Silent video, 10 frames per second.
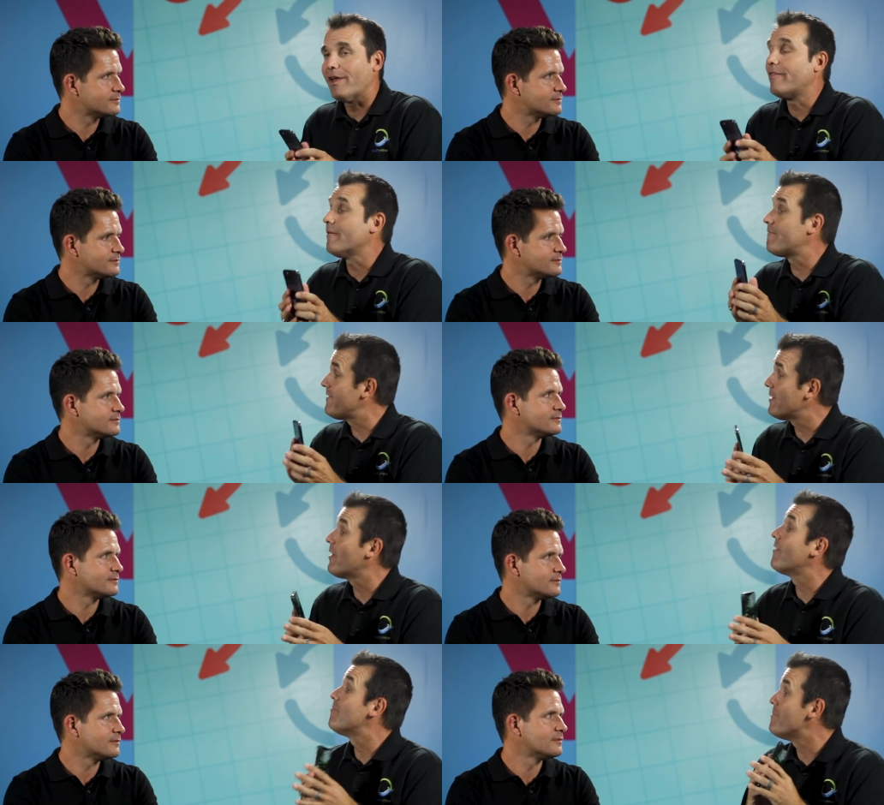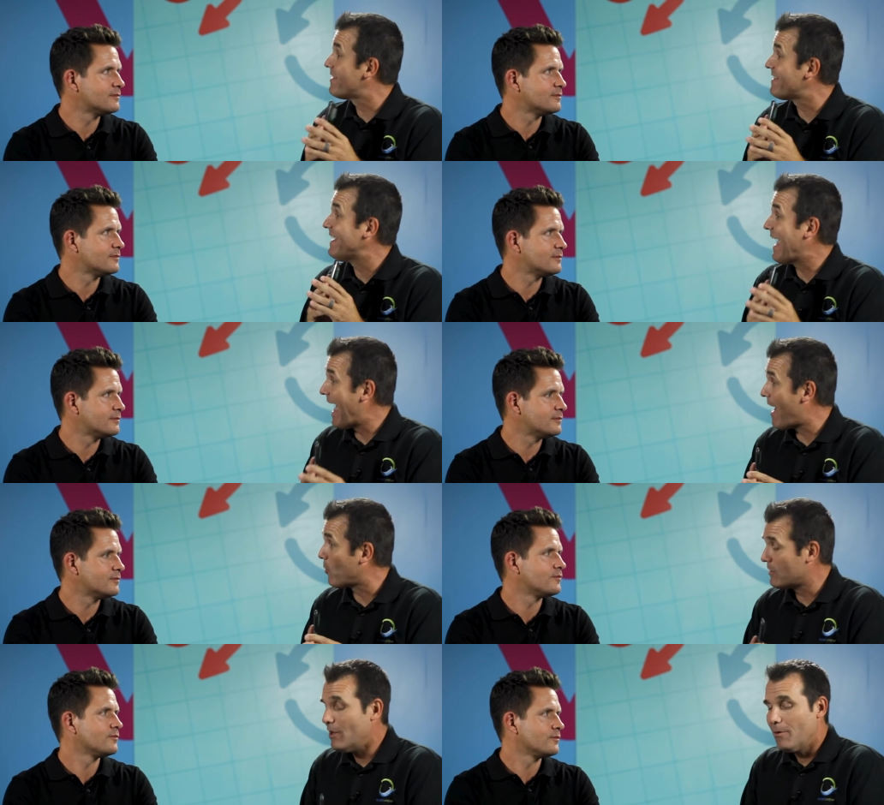Speaker 1: than the fear of missing
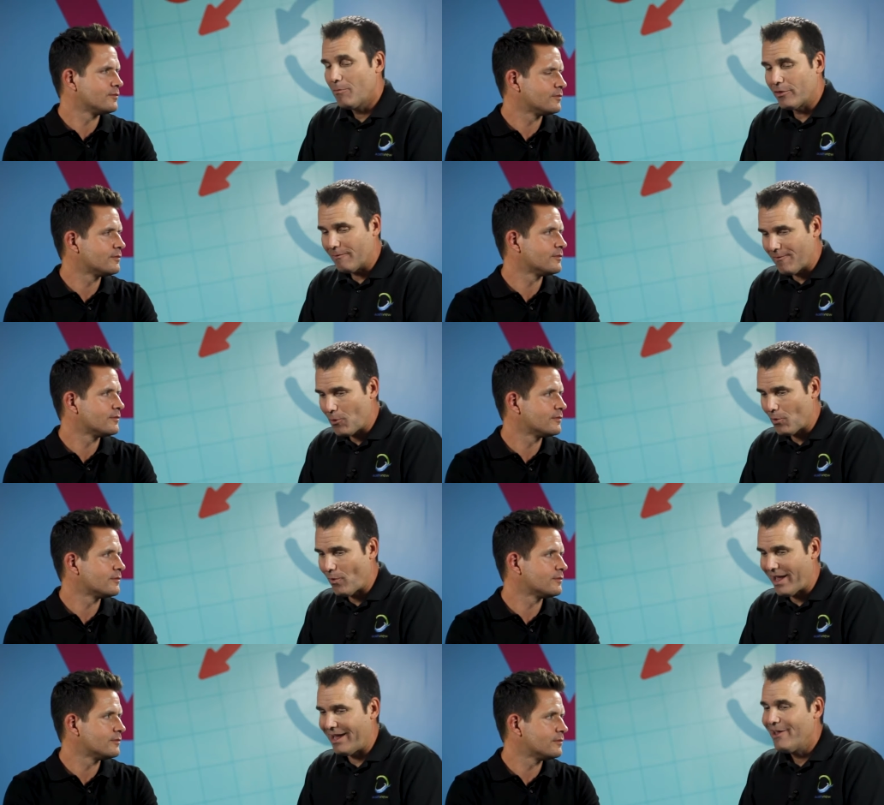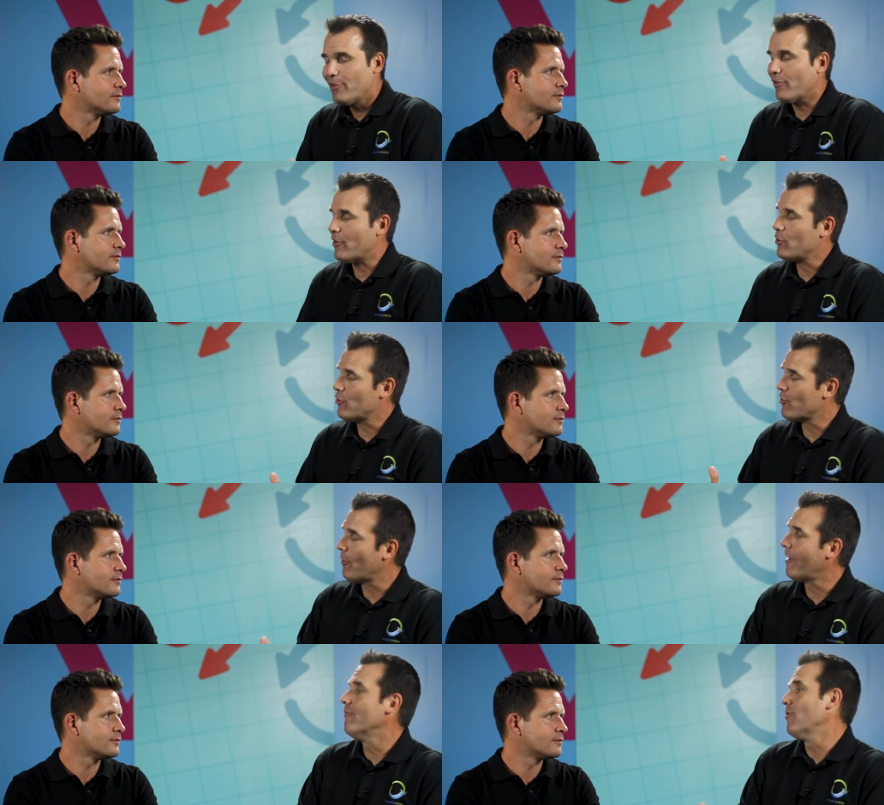out. Put the phone away so that you can show
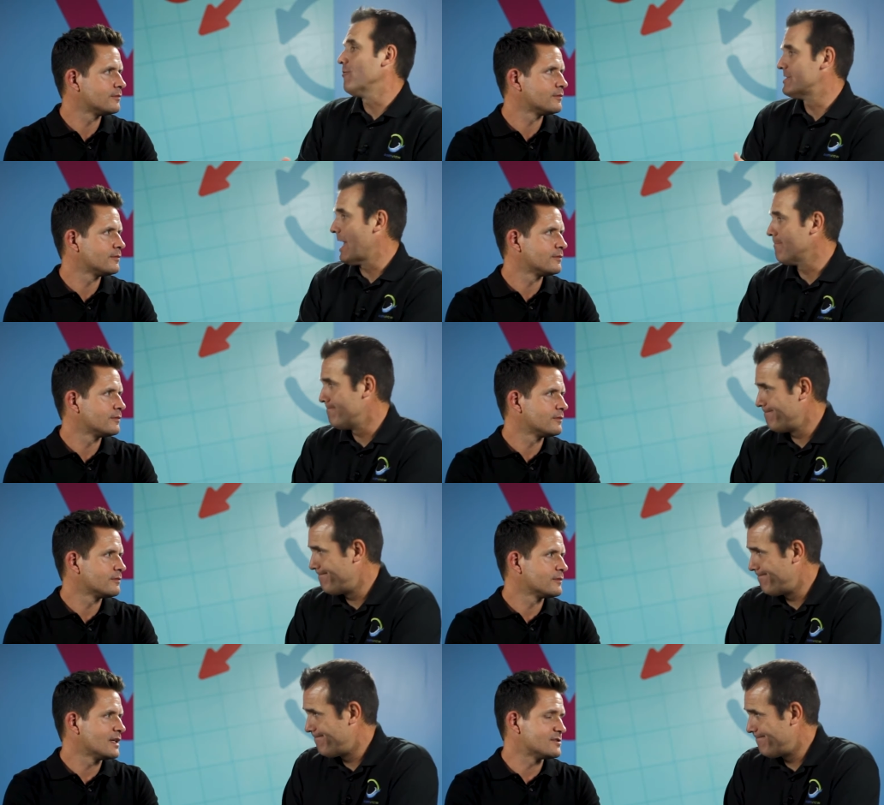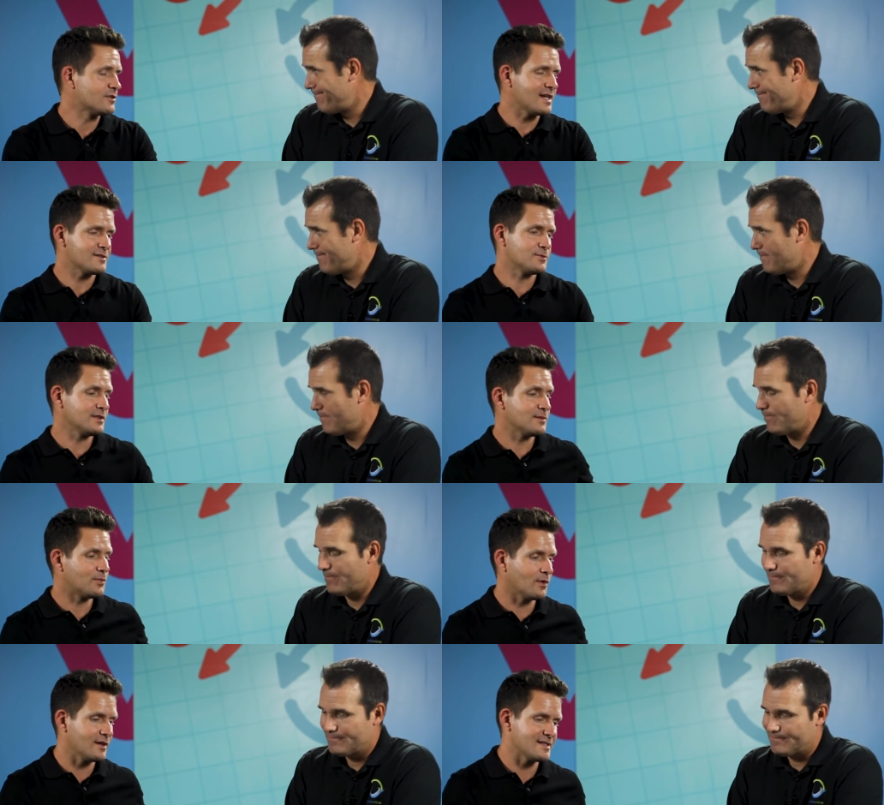love over time.
Speaker 2: So that's really
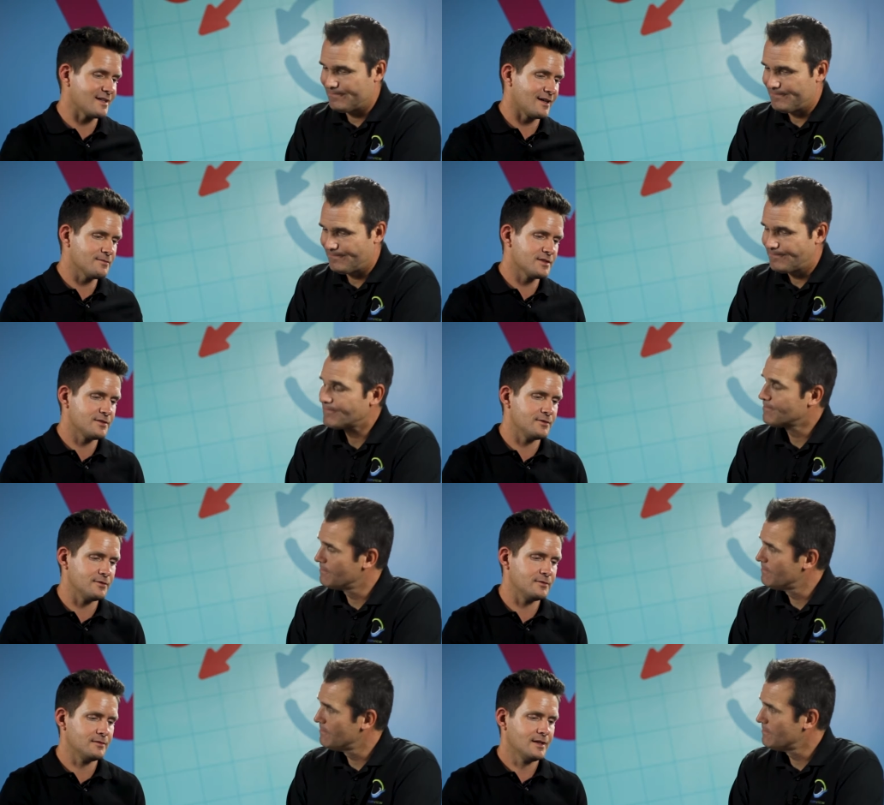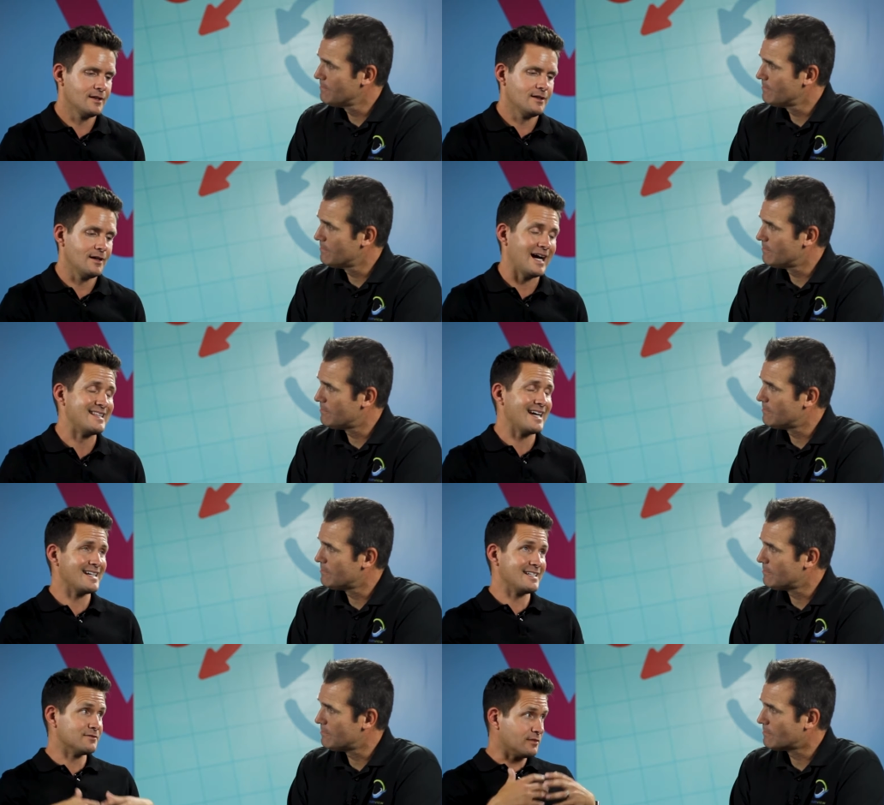important as it comes to the
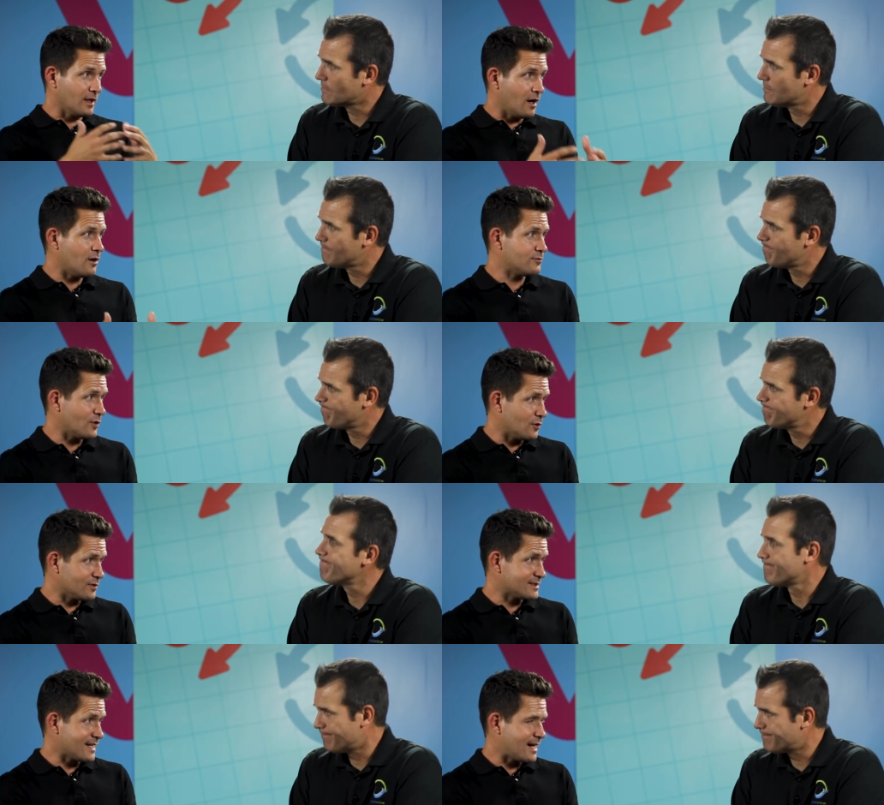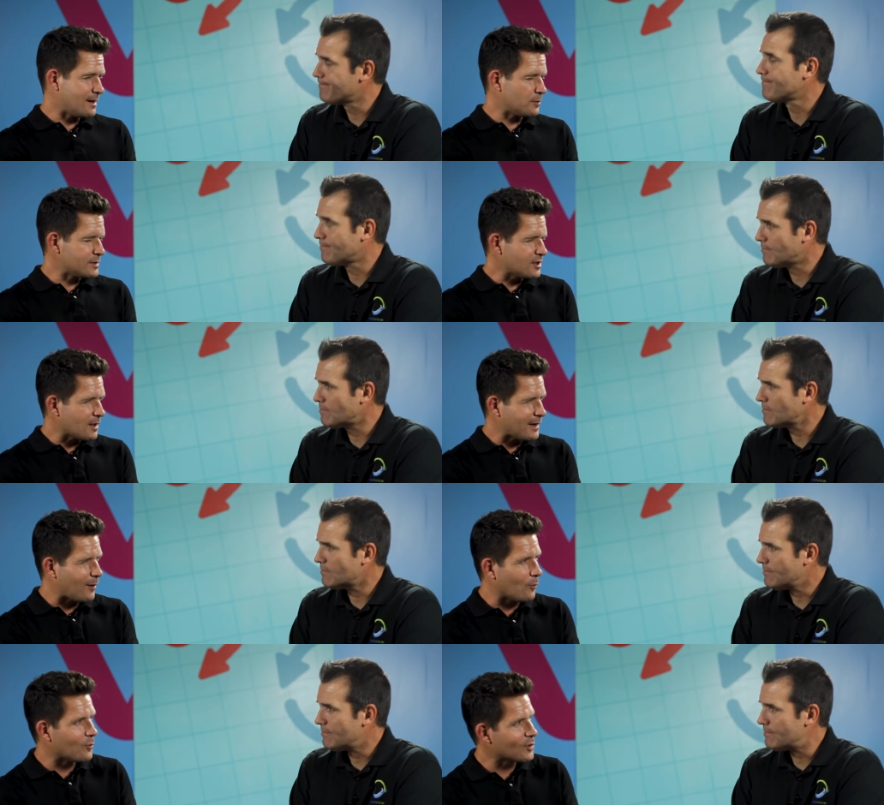idea of love over time. When we talk
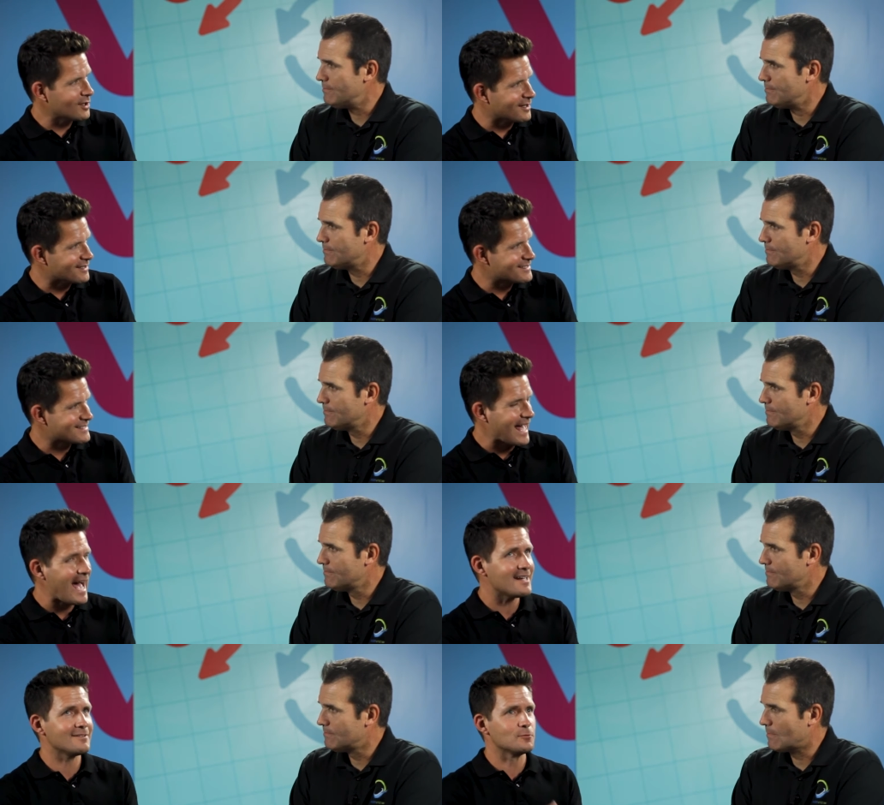about words, that